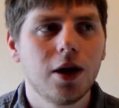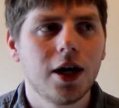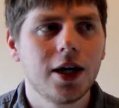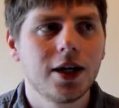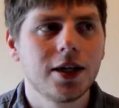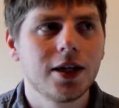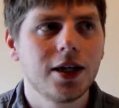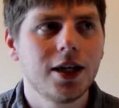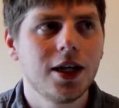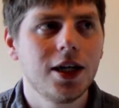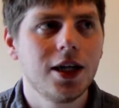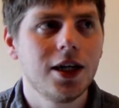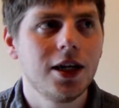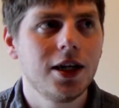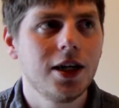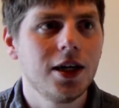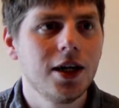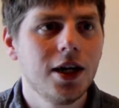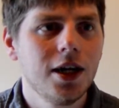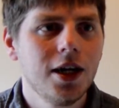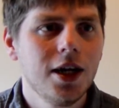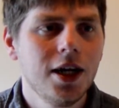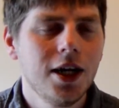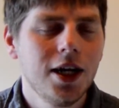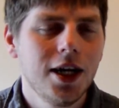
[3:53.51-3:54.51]
And he
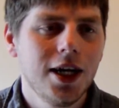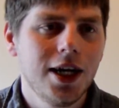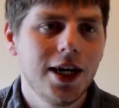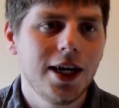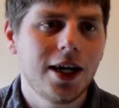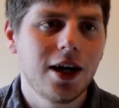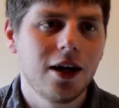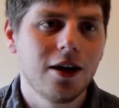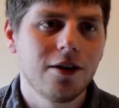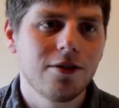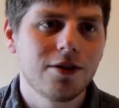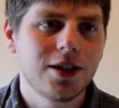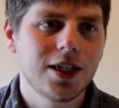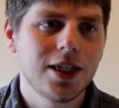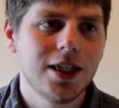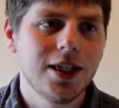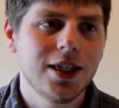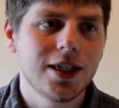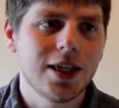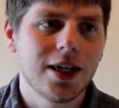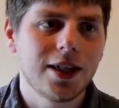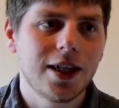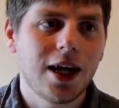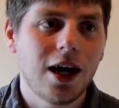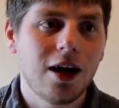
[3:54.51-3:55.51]
kind of sees
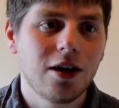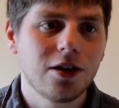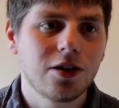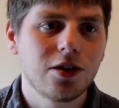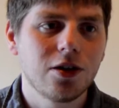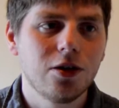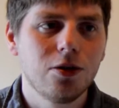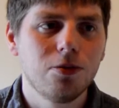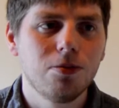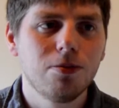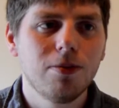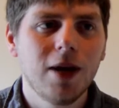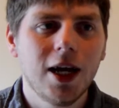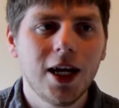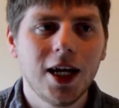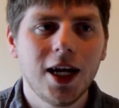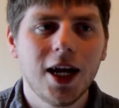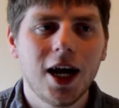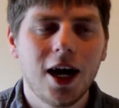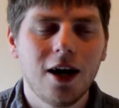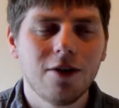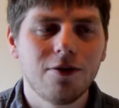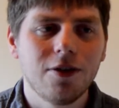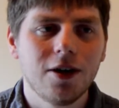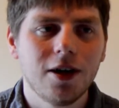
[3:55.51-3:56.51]
that Naruto may
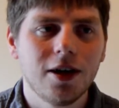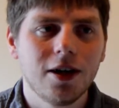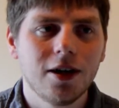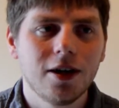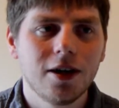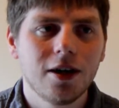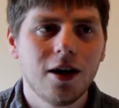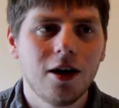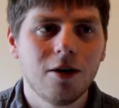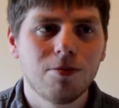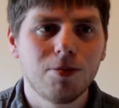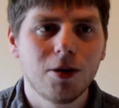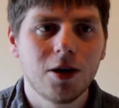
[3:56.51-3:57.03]
have a